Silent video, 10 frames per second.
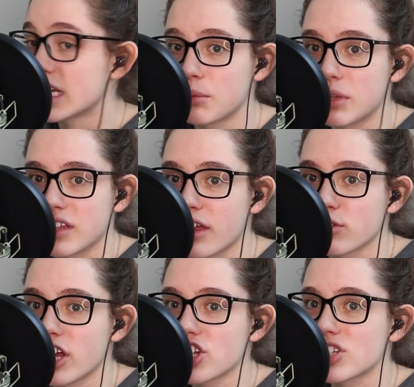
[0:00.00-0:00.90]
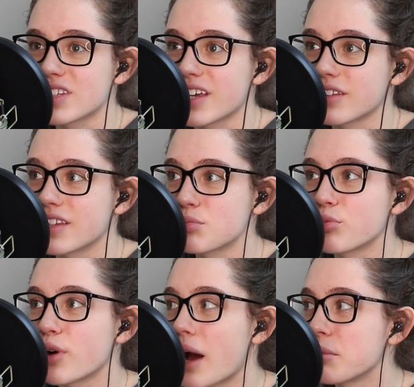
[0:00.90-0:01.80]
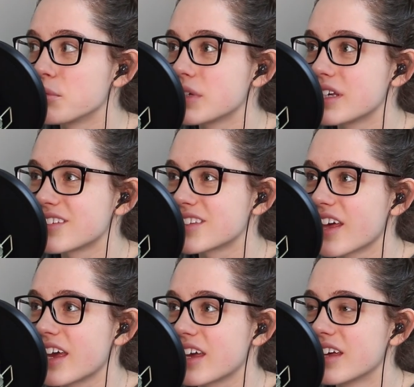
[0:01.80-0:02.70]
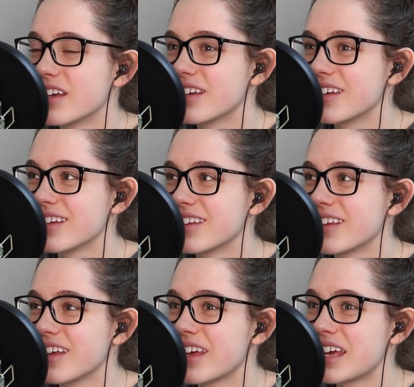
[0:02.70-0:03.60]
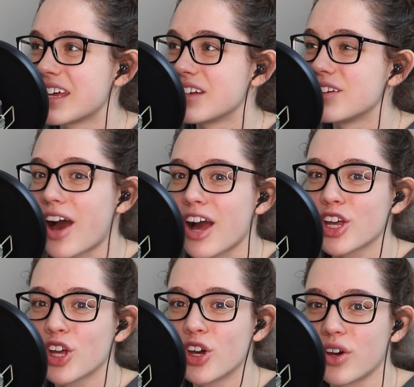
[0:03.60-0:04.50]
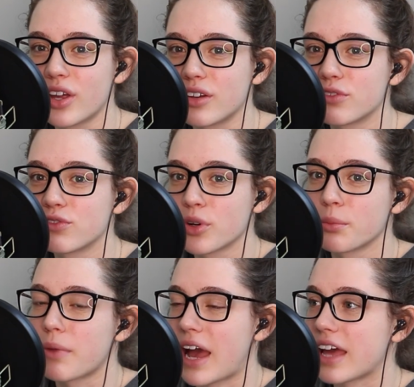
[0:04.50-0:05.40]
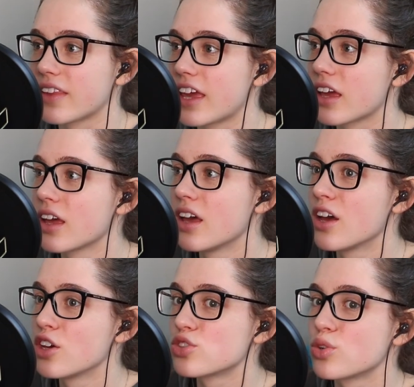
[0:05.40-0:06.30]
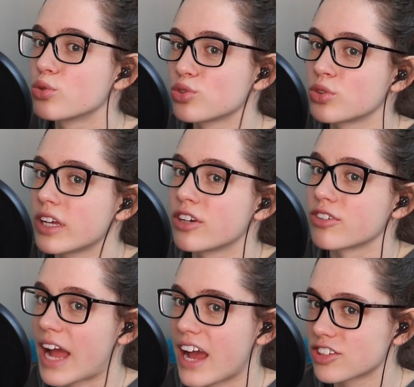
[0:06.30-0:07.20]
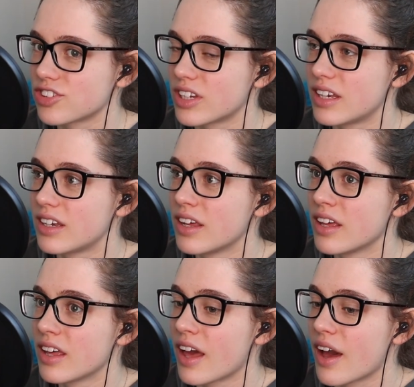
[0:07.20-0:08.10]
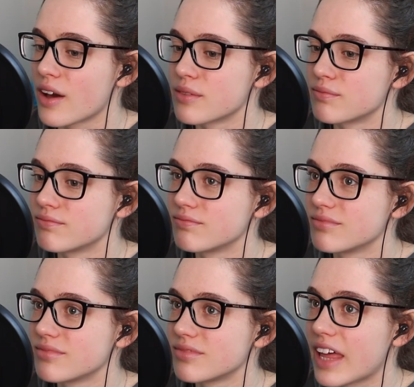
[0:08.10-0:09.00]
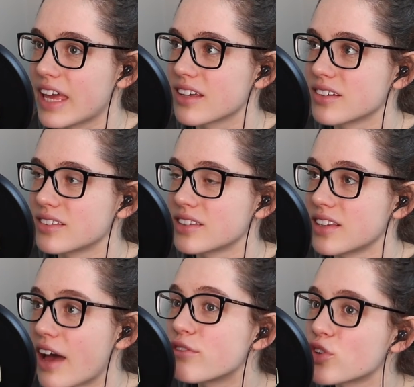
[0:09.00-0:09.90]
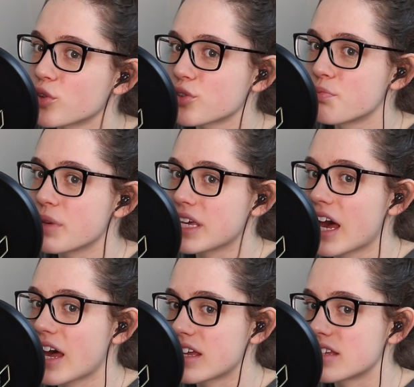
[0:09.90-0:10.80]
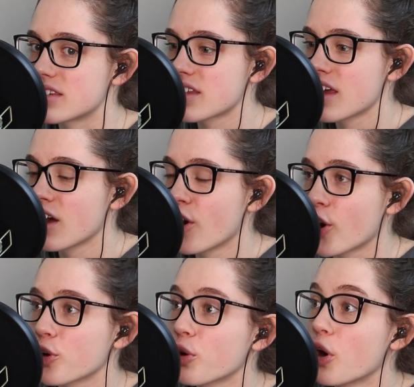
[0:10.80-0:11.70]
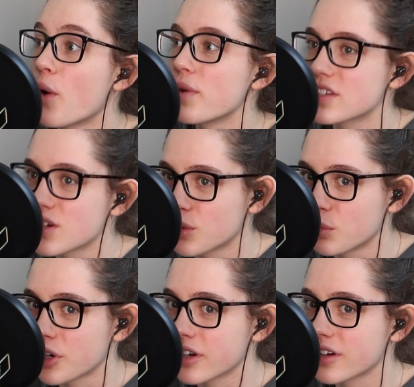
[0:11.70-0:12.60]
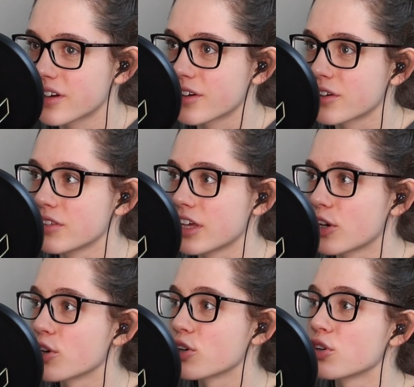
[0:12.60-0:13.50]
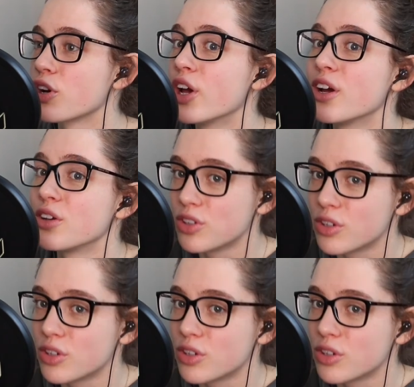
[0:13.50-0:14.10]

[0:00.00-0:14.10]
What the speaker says: admit the other day, she's like, this probably is like not good for my like social interaction like levels, because her going to work, or like her, you